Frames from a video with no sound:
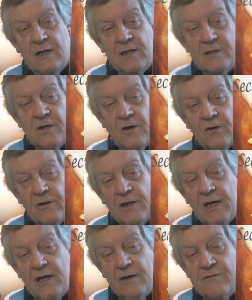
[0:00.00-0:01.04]
It's called
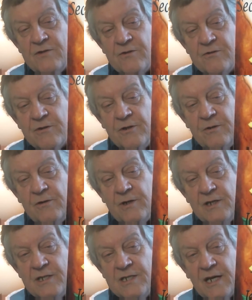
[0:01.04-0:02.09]
Love's True
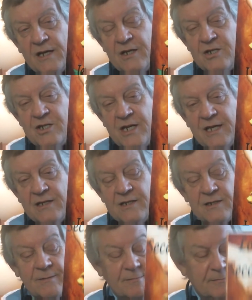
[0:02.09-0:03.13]
Second Chance.